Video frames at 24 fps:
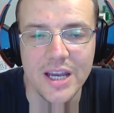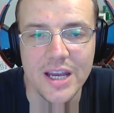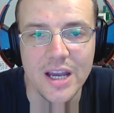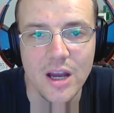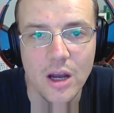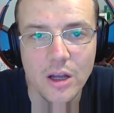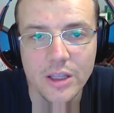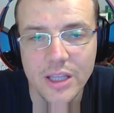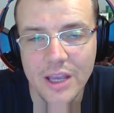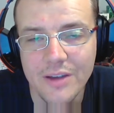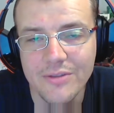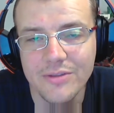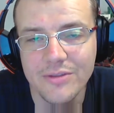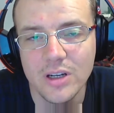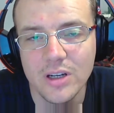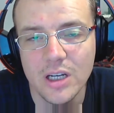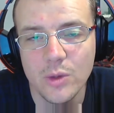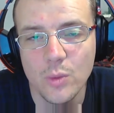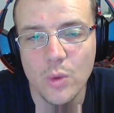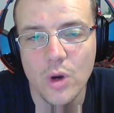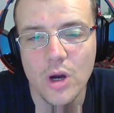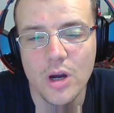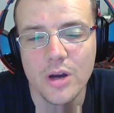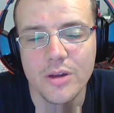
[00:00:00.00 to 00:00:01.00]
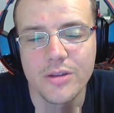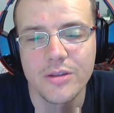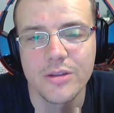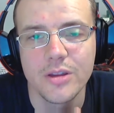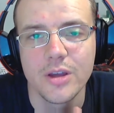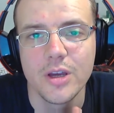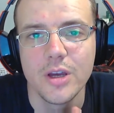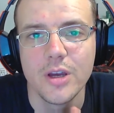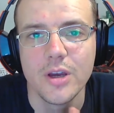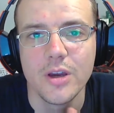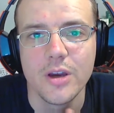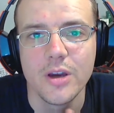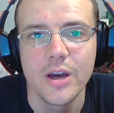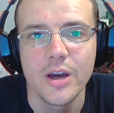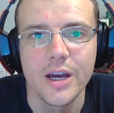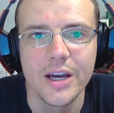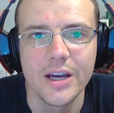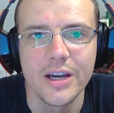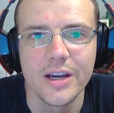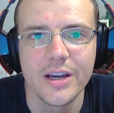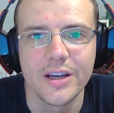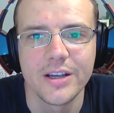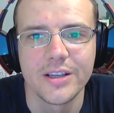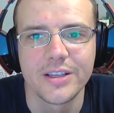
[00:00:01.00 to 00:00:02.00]
They are definitely worth
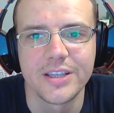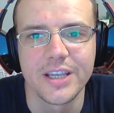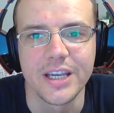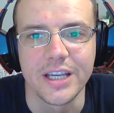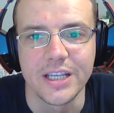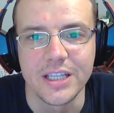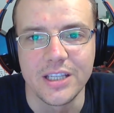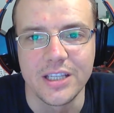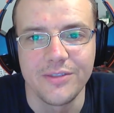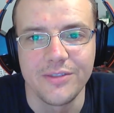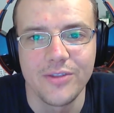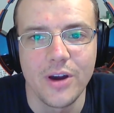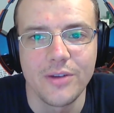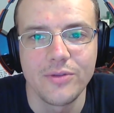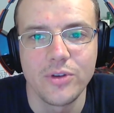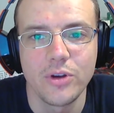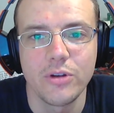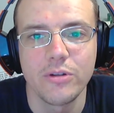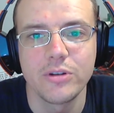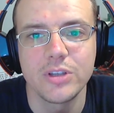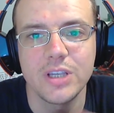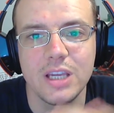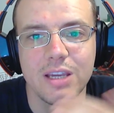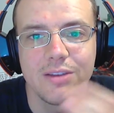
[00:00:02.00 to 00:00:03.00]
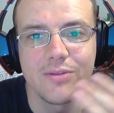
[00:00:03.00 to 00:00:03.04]
€65